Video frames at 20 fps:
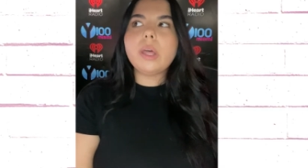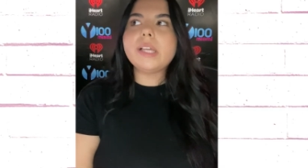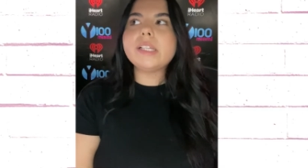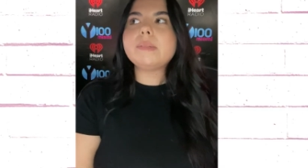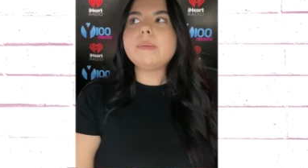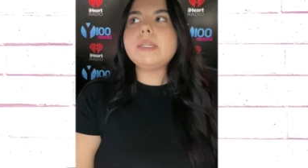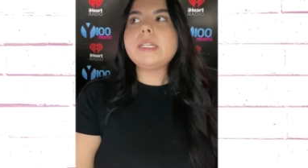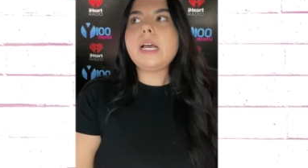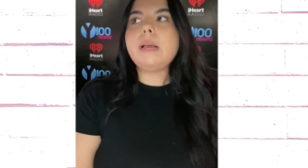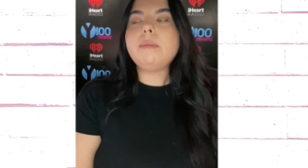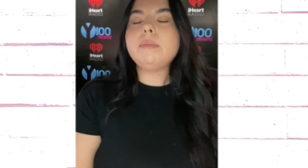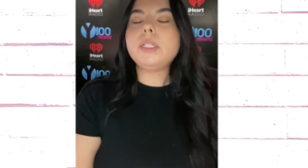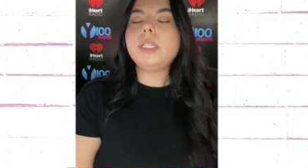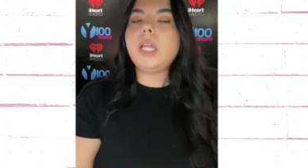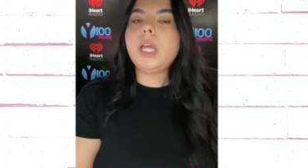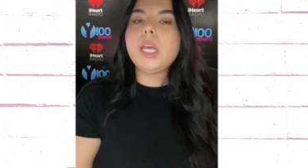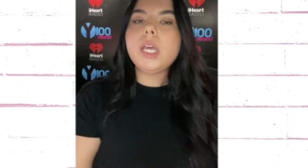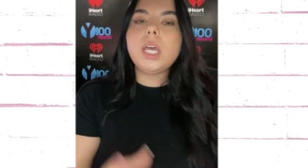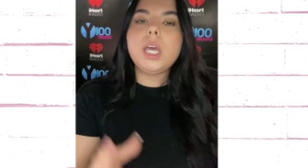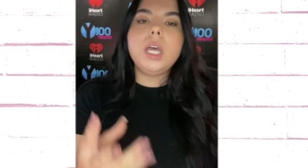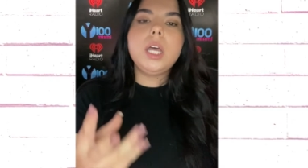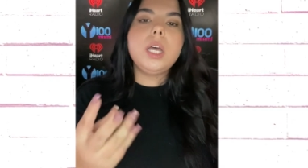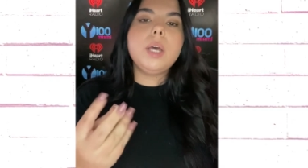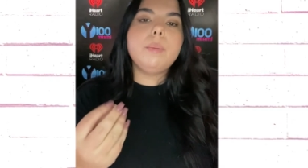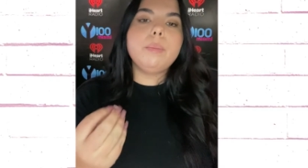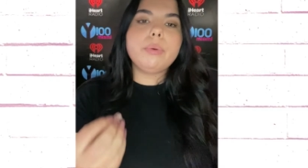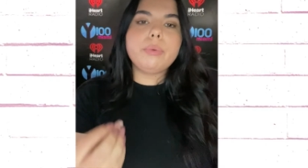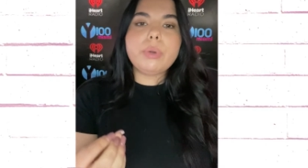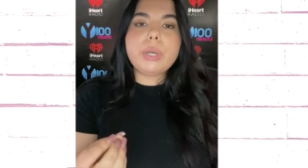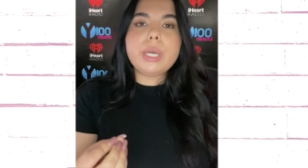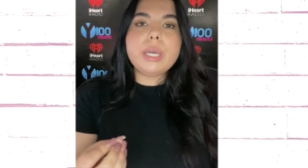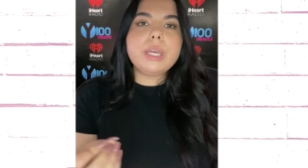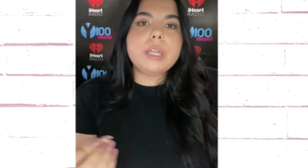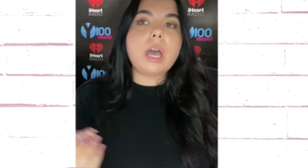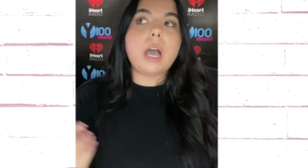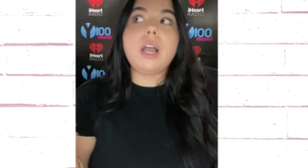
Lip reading: Gives me time to like breathe.